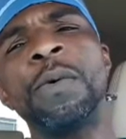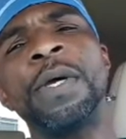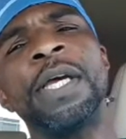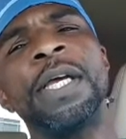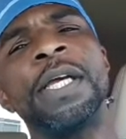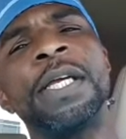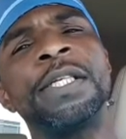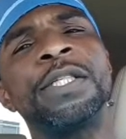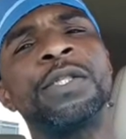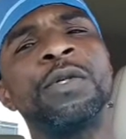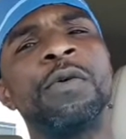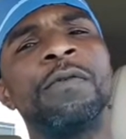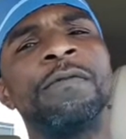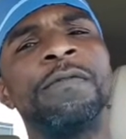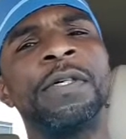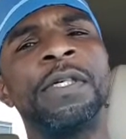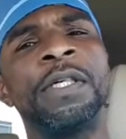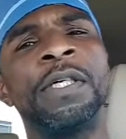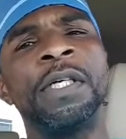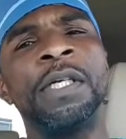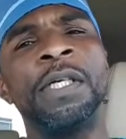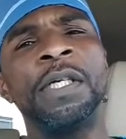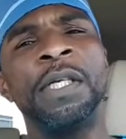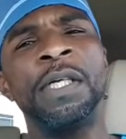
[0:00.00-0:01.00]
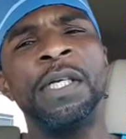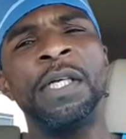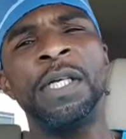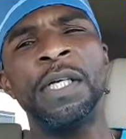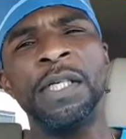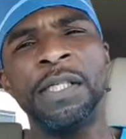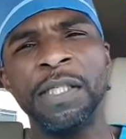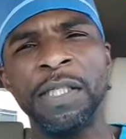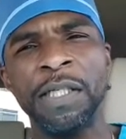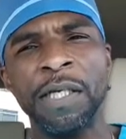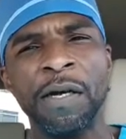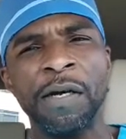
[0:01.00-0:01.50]
edge over
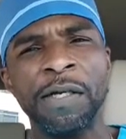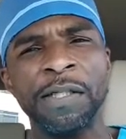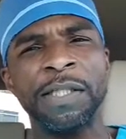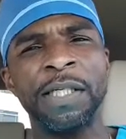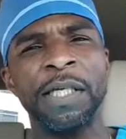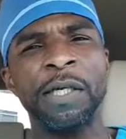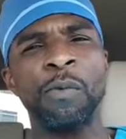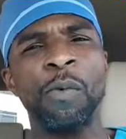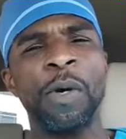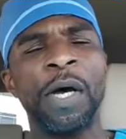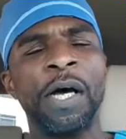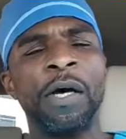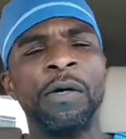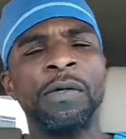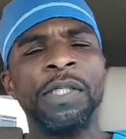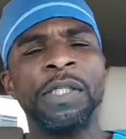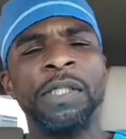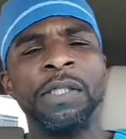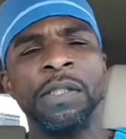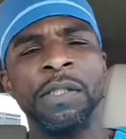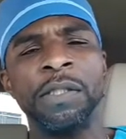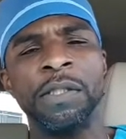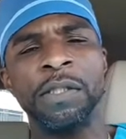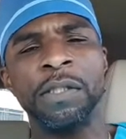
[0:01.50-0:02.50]
Deontay Wilder.